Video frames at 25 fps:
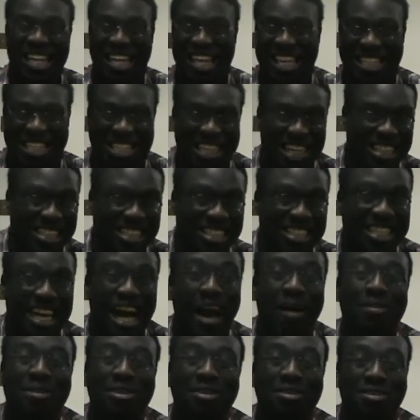the Jesus
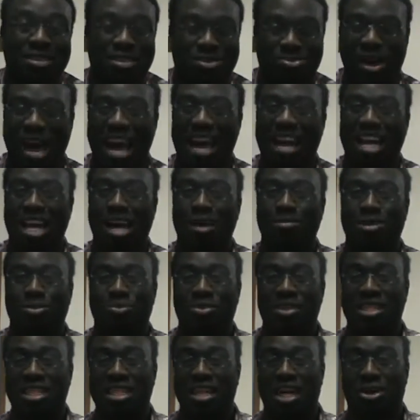Yamato swag comes in
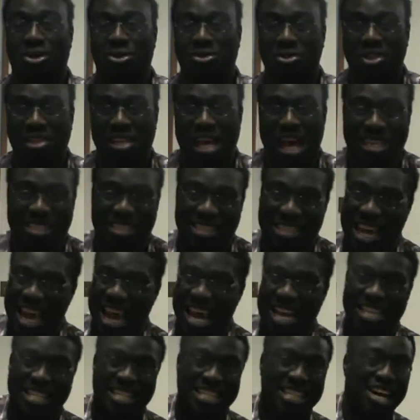with the old classic
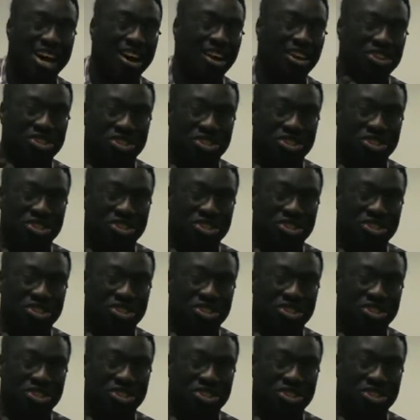NTR